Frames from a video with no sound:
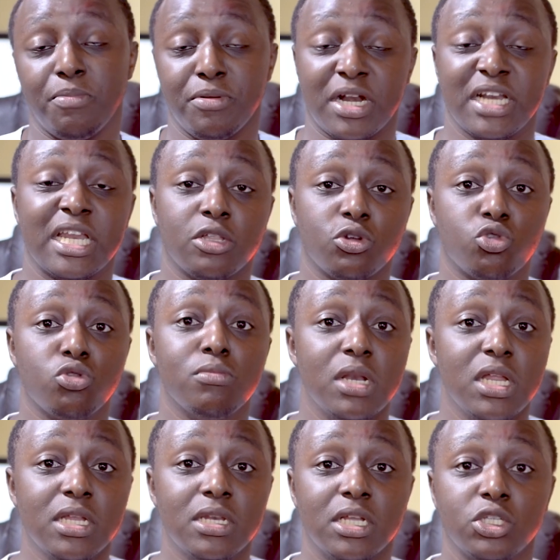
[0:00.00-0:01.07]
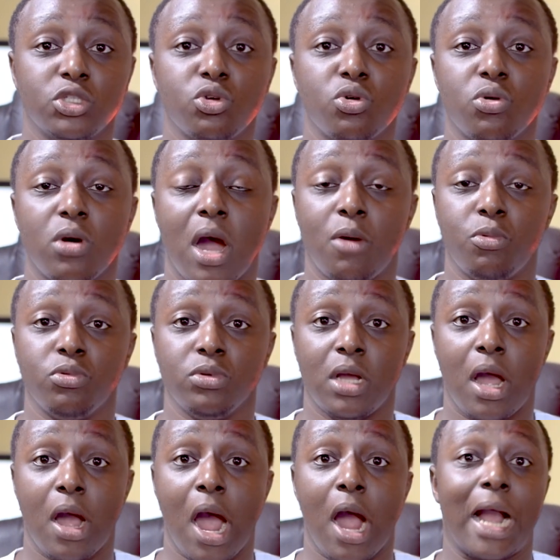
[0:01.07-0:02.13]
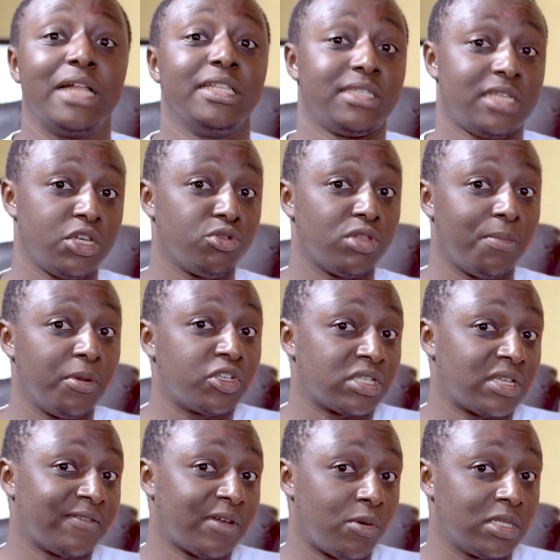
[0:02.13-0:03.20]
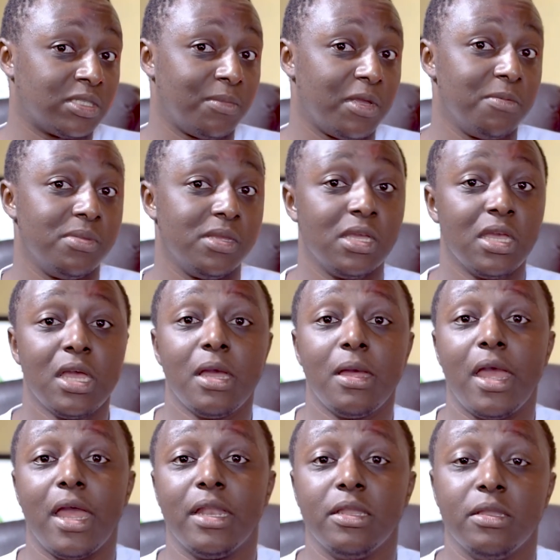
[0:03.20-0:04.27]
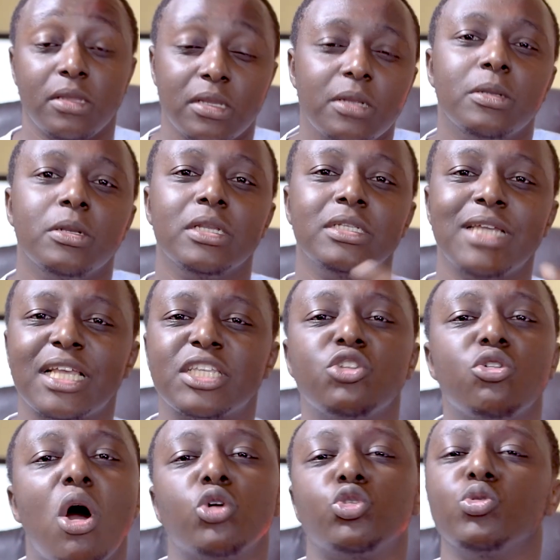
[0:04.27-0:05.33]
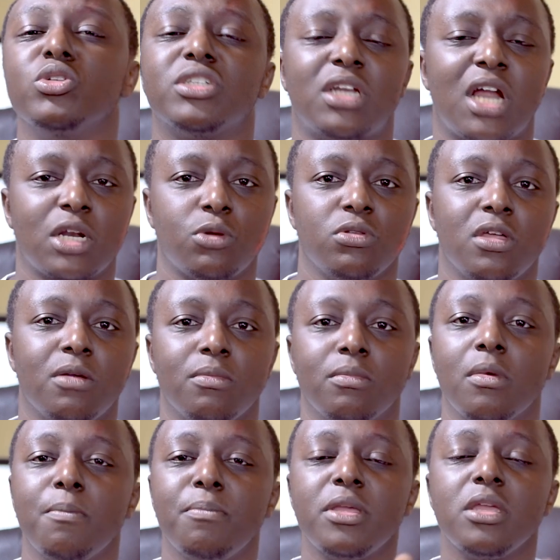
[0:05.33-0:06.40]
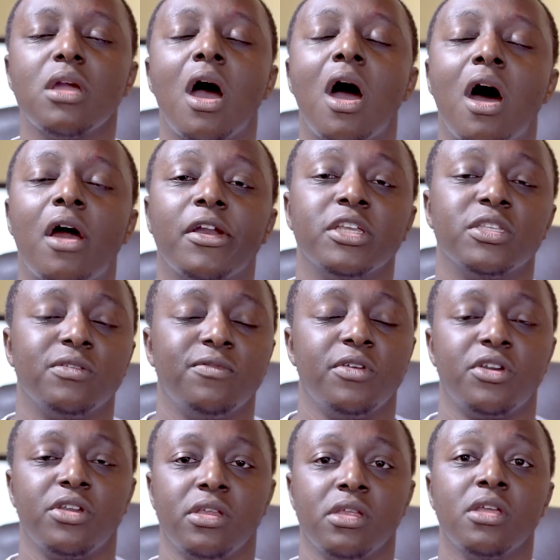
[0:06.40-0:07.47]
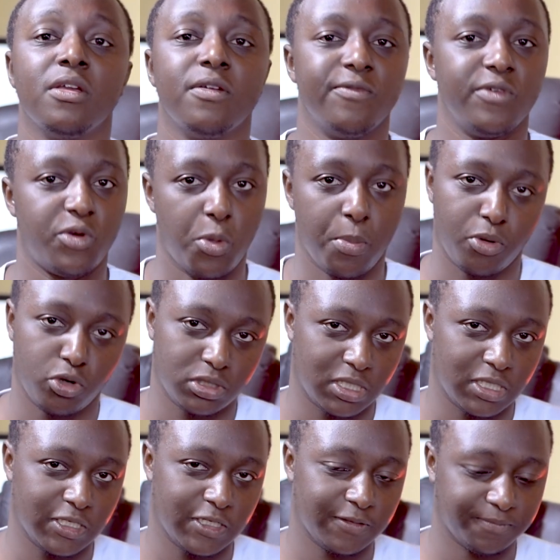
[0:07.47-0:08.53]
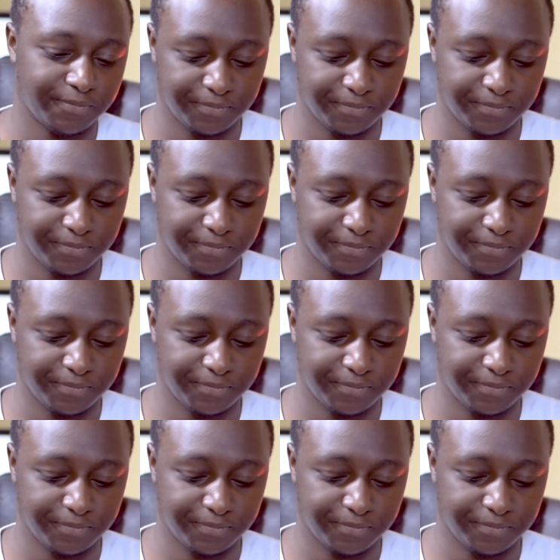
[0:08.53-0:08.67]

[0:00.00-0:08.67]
bride and groom need, and so I can send you the pictures afterwards maybe. And just know how to interact with them. PR is very, very important.